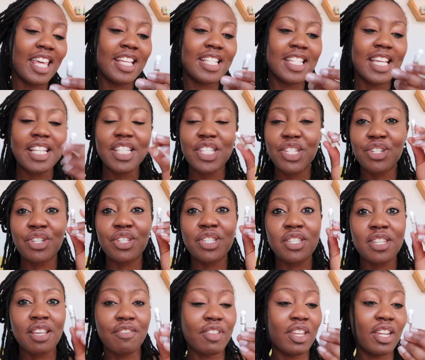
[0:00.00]
they tend to
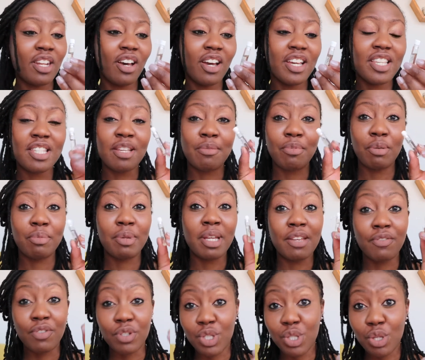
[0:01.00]
just, if they're nice, they probably
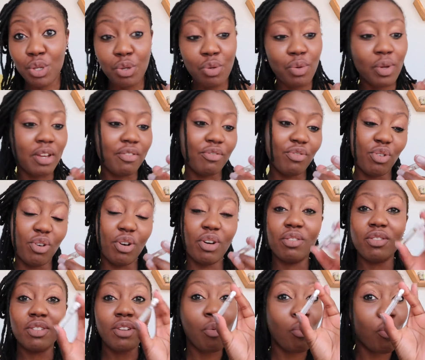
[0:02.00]
give you 2, if
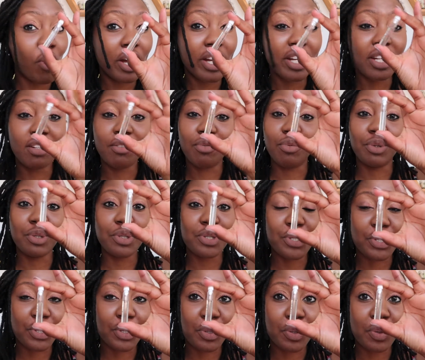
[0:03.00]
not 1 will
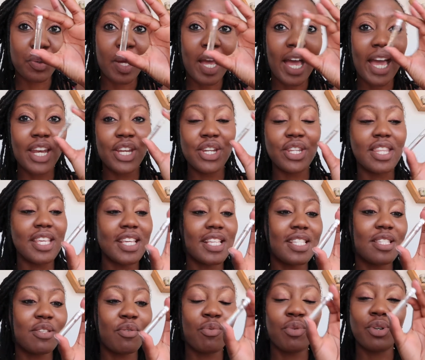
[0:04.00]
do. And
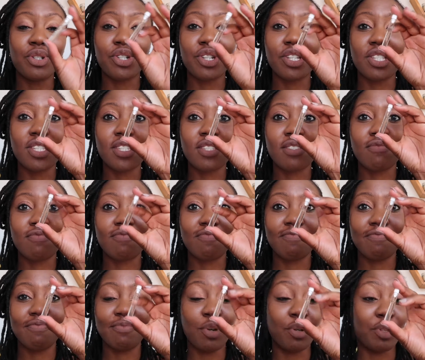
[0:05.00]
this will just,
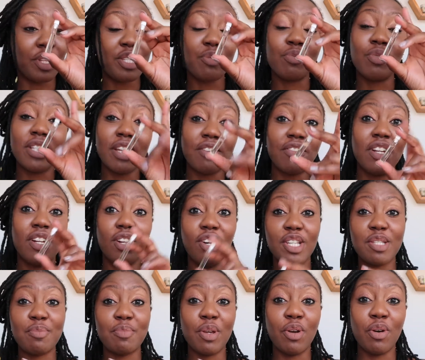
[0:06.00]
well, this will definitely
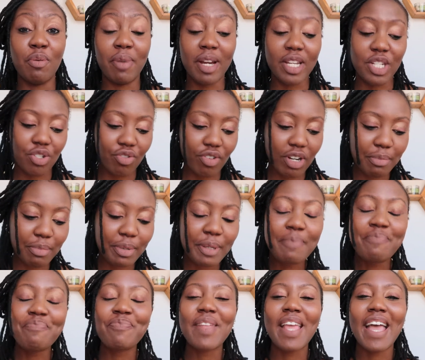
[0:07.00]
last me on my trip.
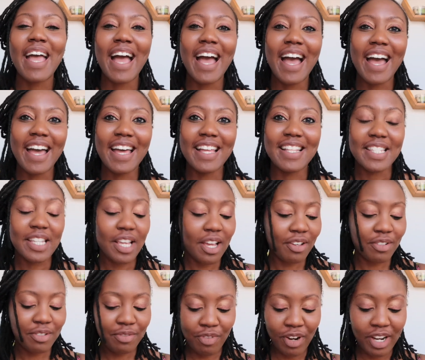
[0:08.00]
And
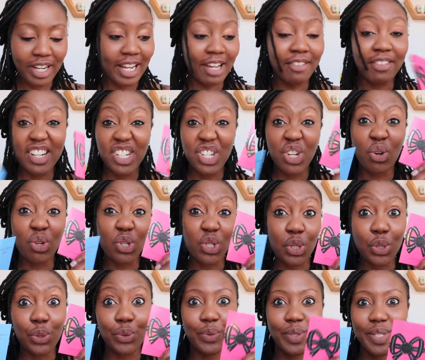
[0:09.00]
yes, right now I've actually got
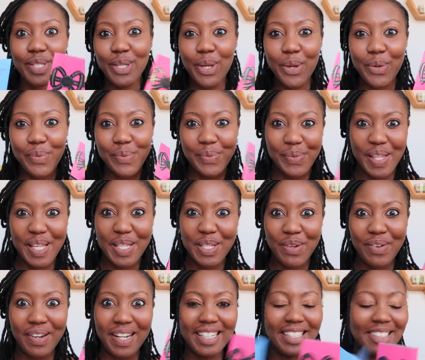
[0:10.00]
2, so that's
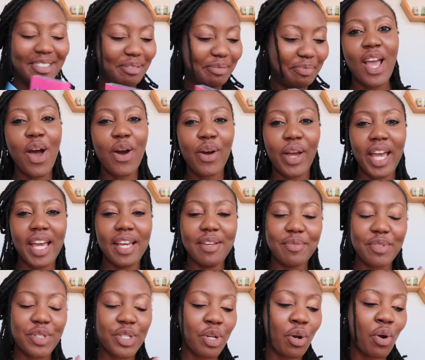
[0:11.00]
great. Okay,
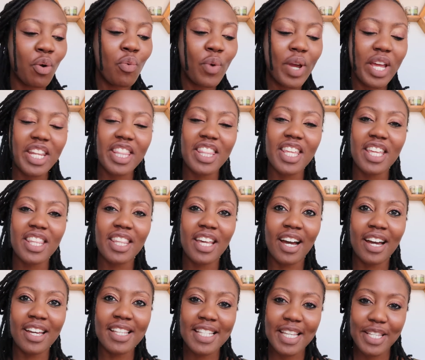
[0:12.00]
so a weird thing
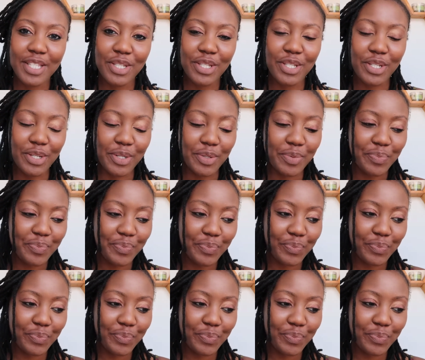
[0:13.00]
that I tend to do,